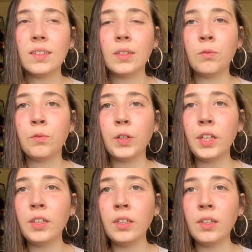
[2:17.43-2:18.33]
seem
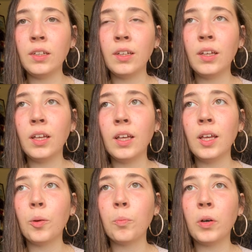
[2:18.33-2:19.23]
funny
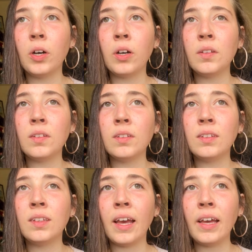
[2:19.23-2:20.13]
but
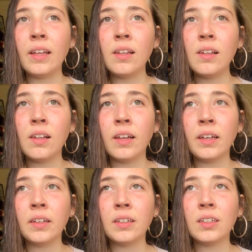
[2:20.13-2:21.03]
then like